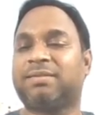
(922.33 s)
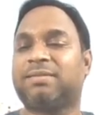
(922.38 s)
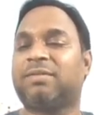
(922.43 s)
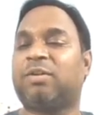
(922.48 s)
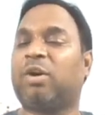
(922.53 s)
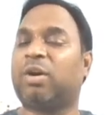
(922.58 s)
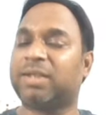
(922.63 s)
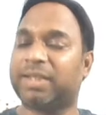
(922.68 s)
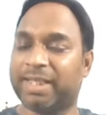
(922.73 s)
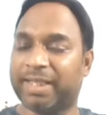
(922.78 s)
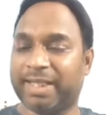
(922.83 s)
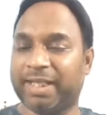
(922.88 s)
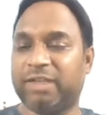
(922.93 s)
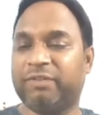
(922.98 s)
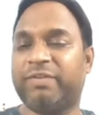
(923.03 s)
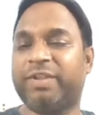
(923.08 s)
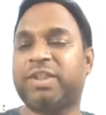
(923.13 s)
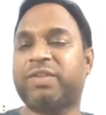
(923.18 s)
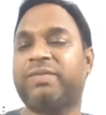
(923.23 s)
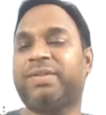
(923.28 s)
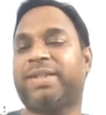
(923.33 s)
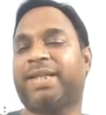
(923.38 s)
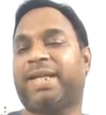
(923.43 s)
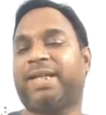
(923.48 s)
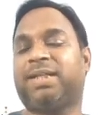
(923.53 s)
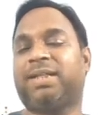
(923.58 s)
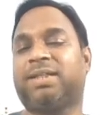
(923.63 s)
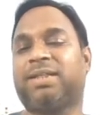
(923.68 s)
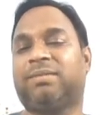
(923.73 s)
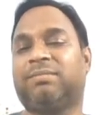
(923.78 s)
order in which we
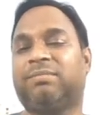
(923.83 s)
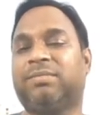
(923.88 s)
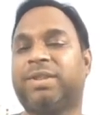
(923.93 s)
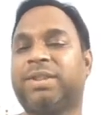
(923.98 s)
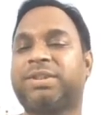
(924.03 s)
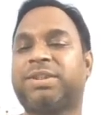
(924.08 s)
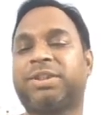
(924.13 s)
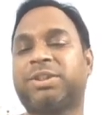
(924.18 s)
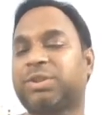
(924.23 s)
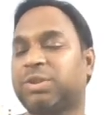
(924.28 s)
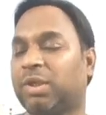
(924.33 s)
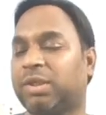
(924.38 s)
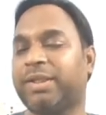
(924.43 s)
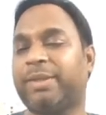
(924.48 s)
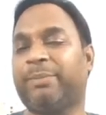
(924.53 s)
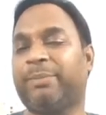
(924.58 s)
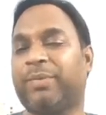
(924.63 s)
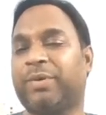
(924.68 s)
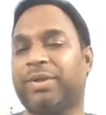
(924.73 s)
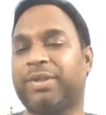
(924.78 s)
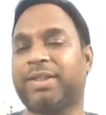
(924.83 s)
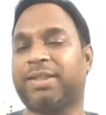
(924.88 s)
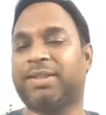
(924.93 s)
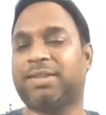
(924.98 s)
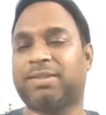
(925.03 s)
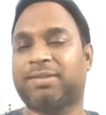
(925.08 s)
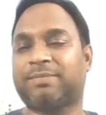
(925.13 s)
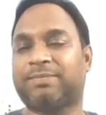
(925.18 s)
write the numbers is not important.